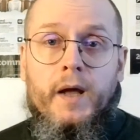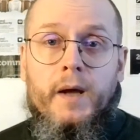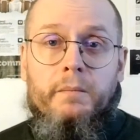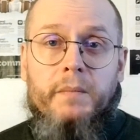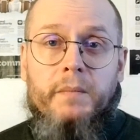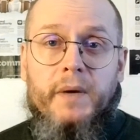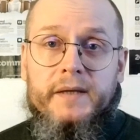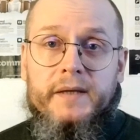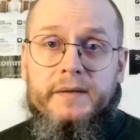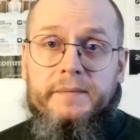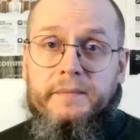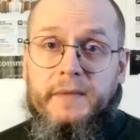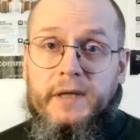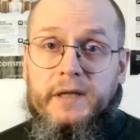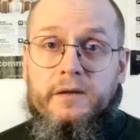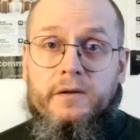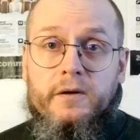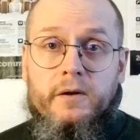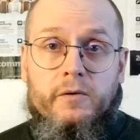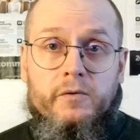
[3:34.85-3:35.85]
But
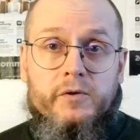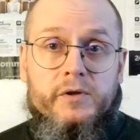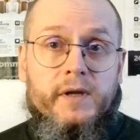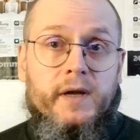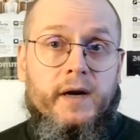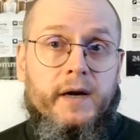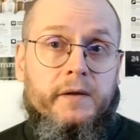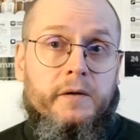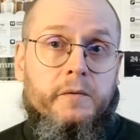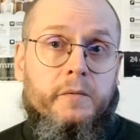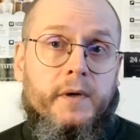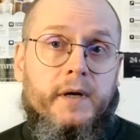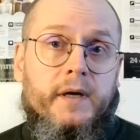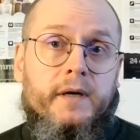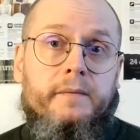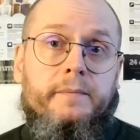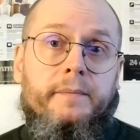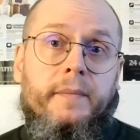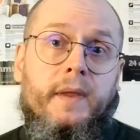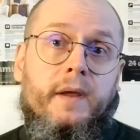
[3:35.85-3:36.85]
it goes the other way
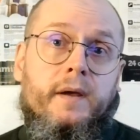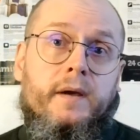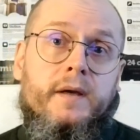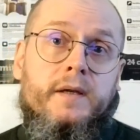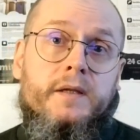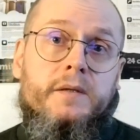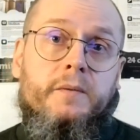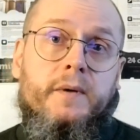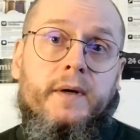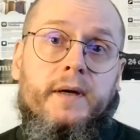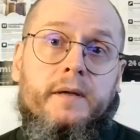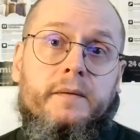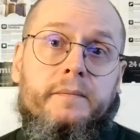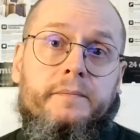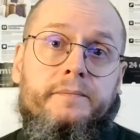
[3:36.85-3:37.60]
as well.